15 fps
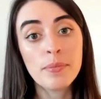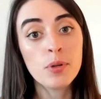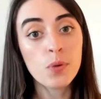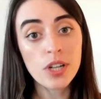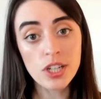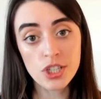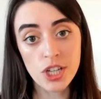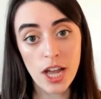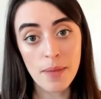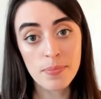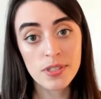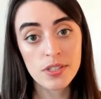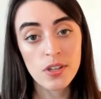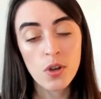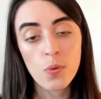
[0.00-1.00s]

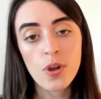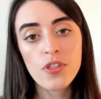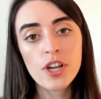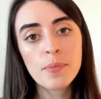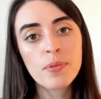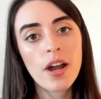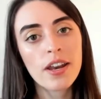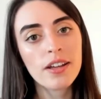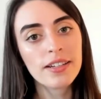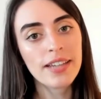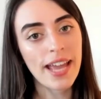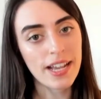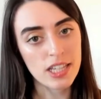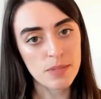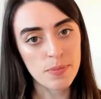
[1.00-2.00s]
workshops with our product
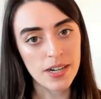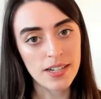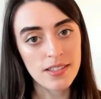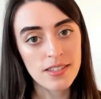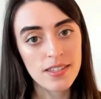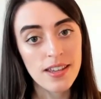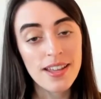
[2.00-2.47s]
experts